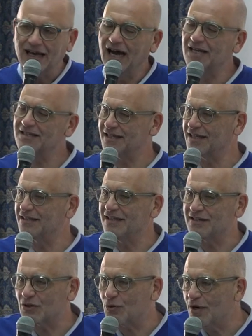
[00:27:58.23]
asking
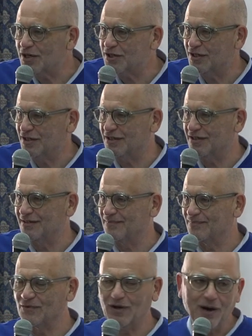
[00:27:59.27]
these questions
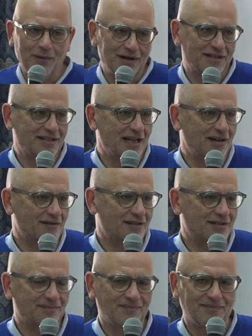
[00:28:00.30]
to ourselves,